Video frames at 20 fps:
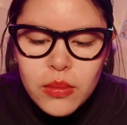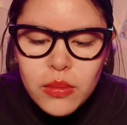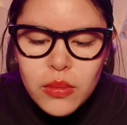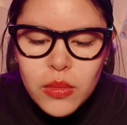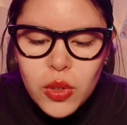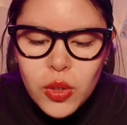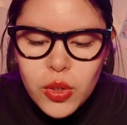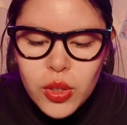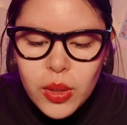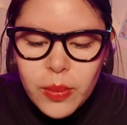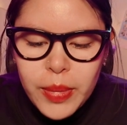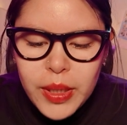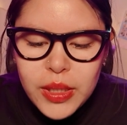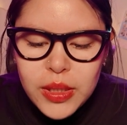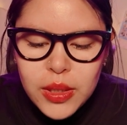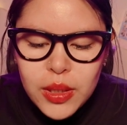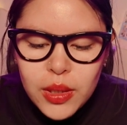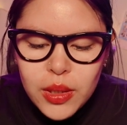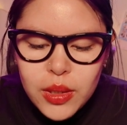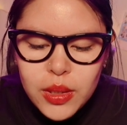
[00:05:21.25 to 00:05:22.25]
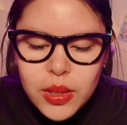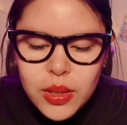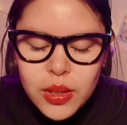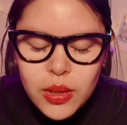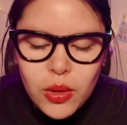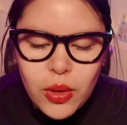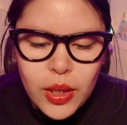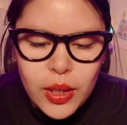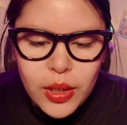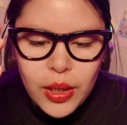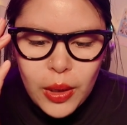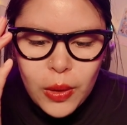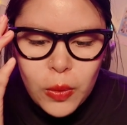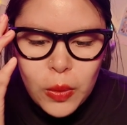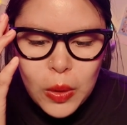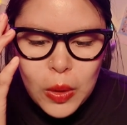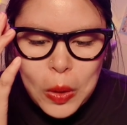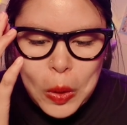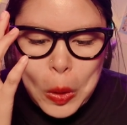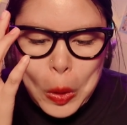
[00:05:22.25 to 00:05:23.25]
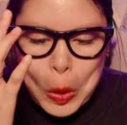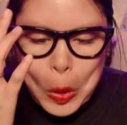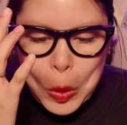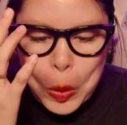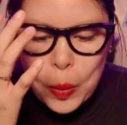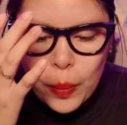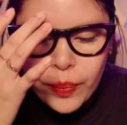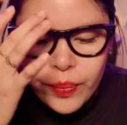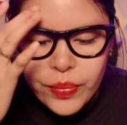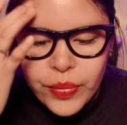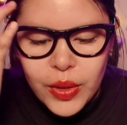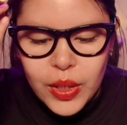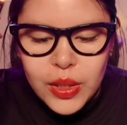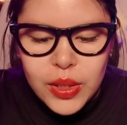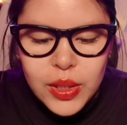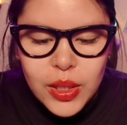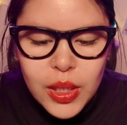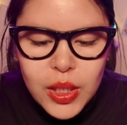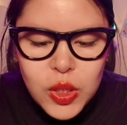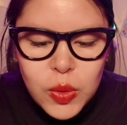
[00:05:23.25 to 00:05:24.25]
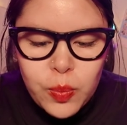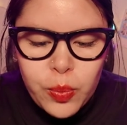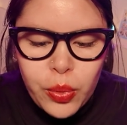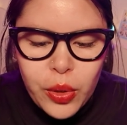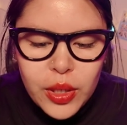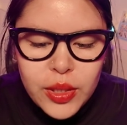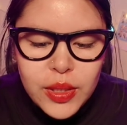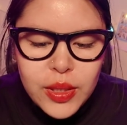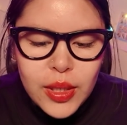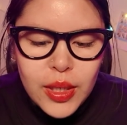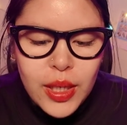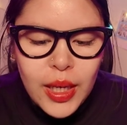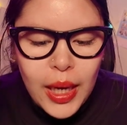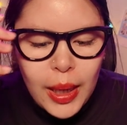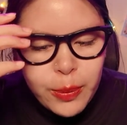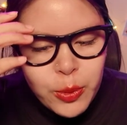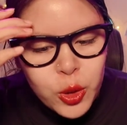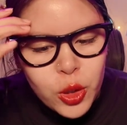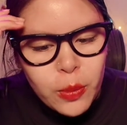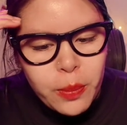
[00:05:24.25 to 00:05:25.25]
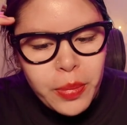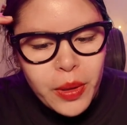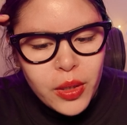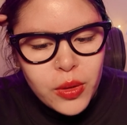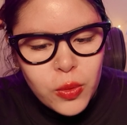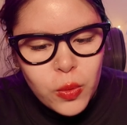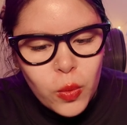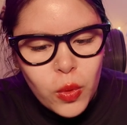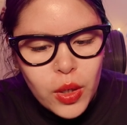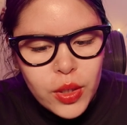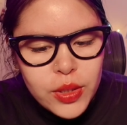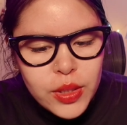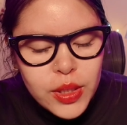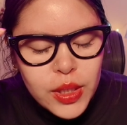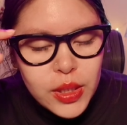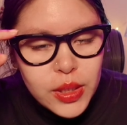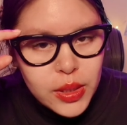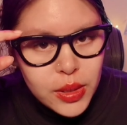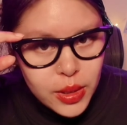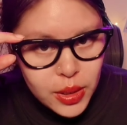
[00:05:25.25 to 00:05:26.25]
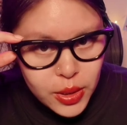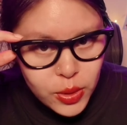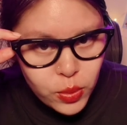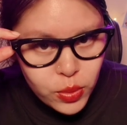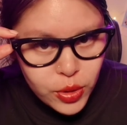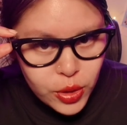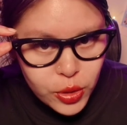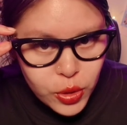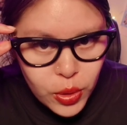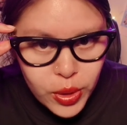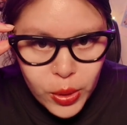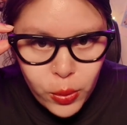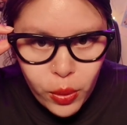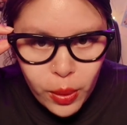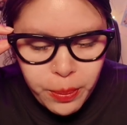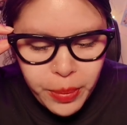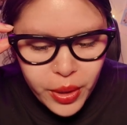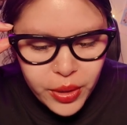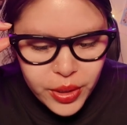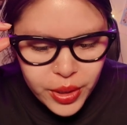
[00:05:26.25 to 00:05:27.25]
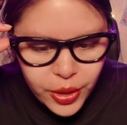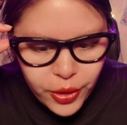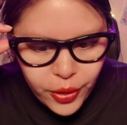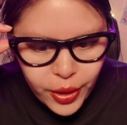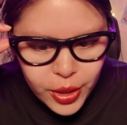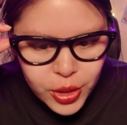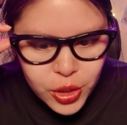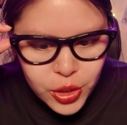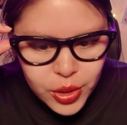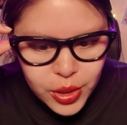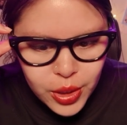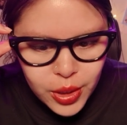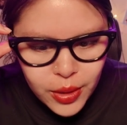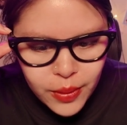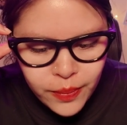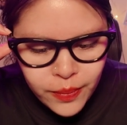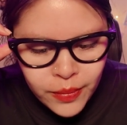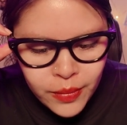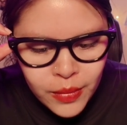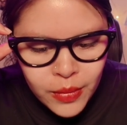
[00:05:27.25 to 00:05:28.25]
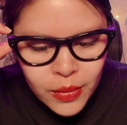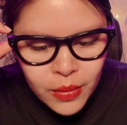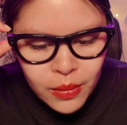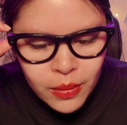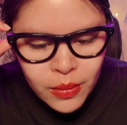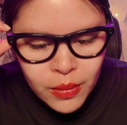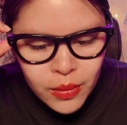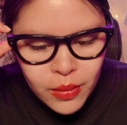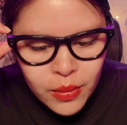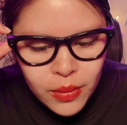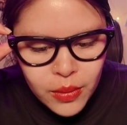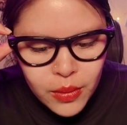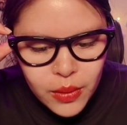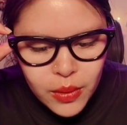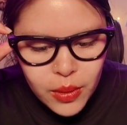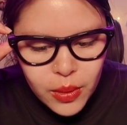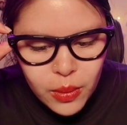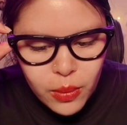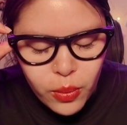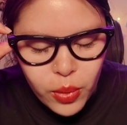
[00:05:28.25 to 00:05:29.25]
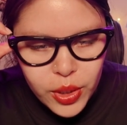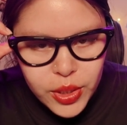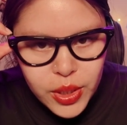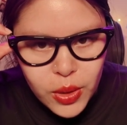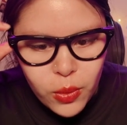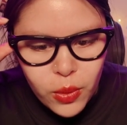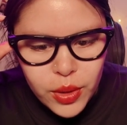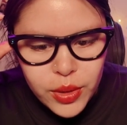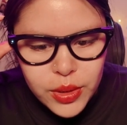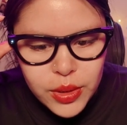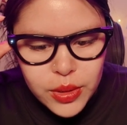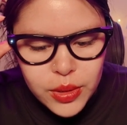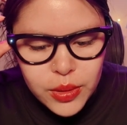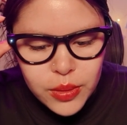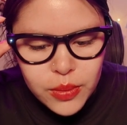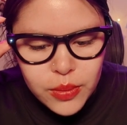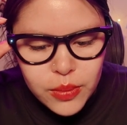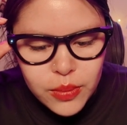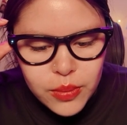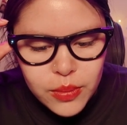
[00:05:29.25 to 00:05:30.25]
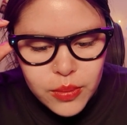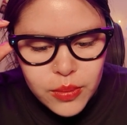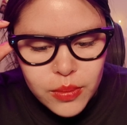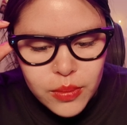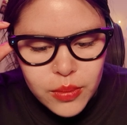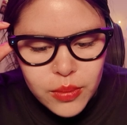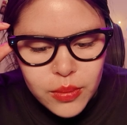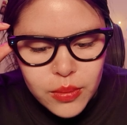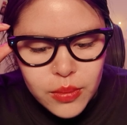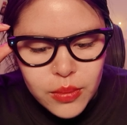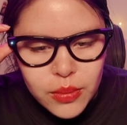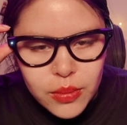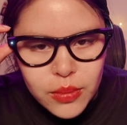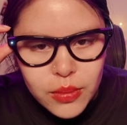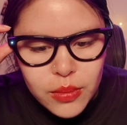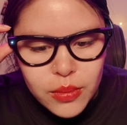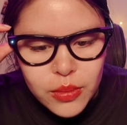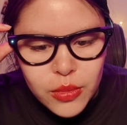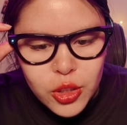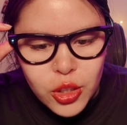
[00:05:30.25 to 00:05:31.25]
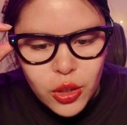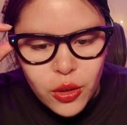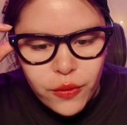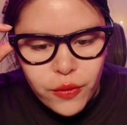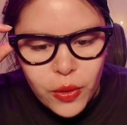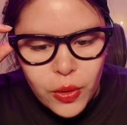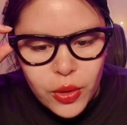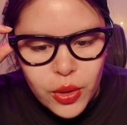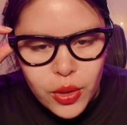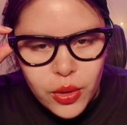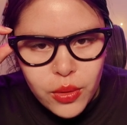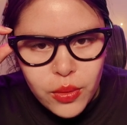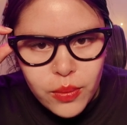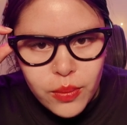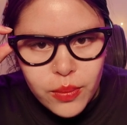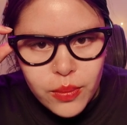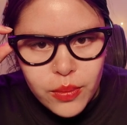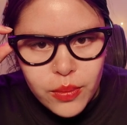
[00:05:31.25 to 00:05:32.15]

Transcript: Learn the basics. Okay, now what? And it says press the capture button once. It's this. There's only one button here, actually. Press it once. Take a photo.